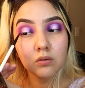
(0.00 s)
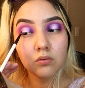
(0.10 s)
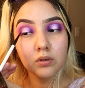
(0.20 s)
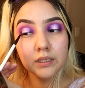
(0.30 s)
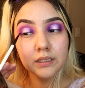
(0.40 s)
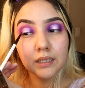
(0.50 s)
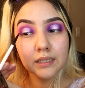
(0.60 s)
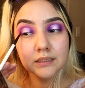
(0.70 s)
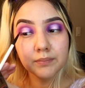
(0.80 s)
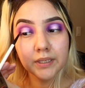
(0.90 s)
really
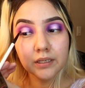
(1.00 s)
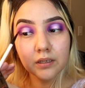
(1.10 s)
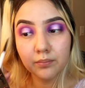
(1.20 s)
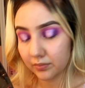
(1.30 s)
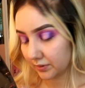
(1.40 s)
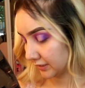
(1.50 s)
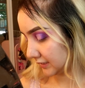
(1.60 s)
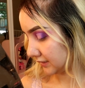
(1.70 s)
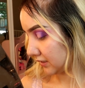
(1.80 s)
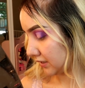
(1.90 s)
nice makeup,
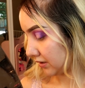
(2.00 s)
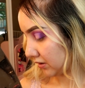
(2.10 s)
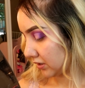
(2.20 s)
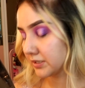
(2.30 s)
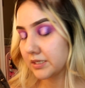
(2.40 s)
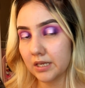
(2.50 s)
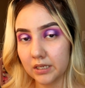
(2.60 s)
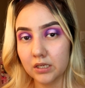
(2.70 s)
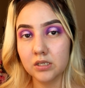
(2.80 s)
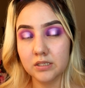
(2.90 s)
is
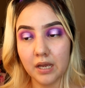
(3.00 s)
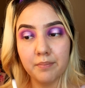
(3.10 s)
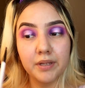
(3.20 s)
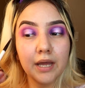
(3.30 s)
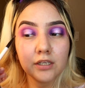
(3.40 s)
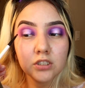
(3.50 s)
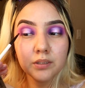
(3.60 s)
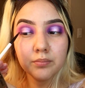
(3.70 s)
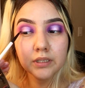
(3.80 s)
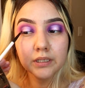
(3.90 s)
taking your time and actually
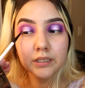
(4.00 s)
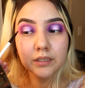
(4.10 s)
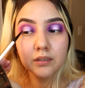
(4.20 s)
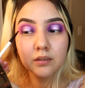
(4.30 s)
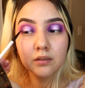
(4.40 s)
blending.